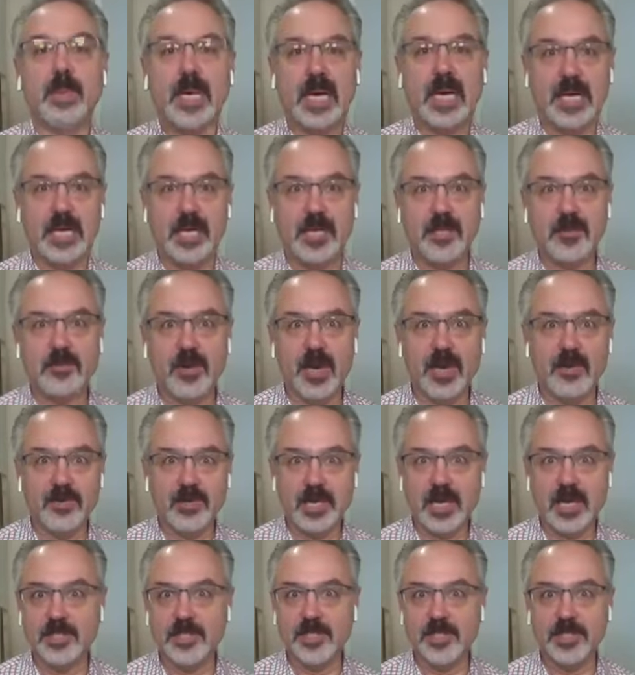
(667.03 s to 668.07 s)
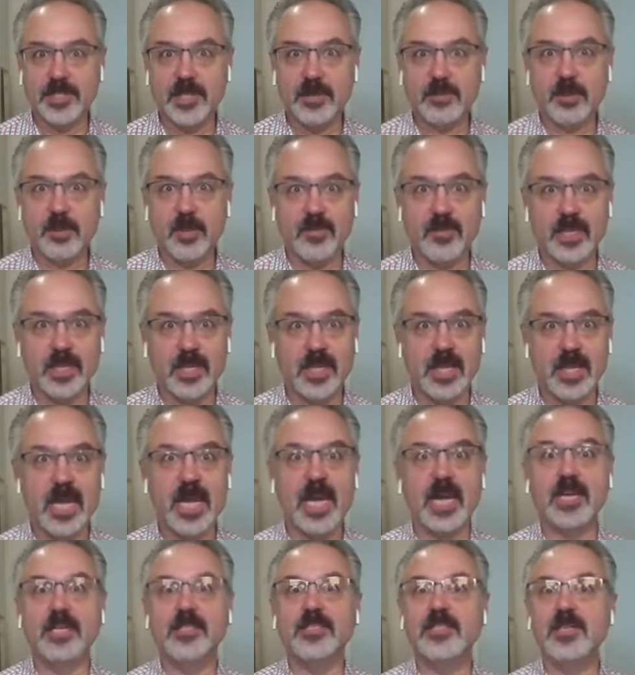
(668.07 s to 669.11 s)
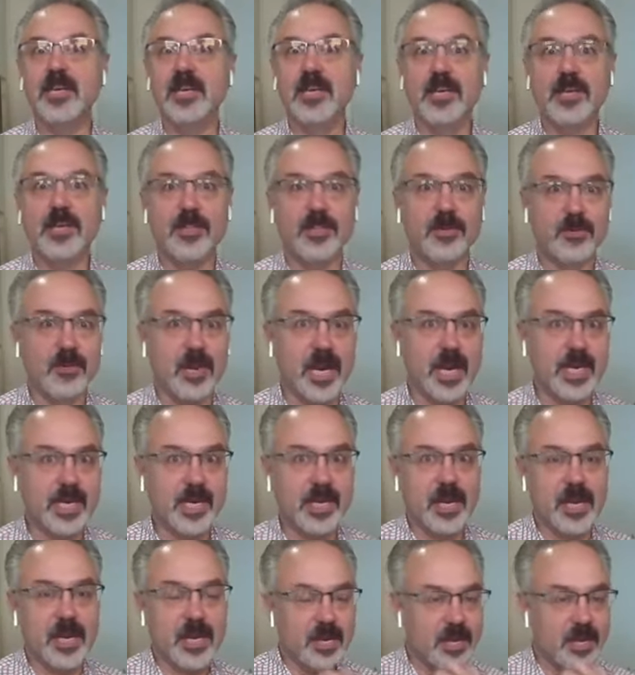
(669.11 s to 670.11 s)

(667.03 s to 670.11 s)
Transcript: body in the right relationship over the legs, the right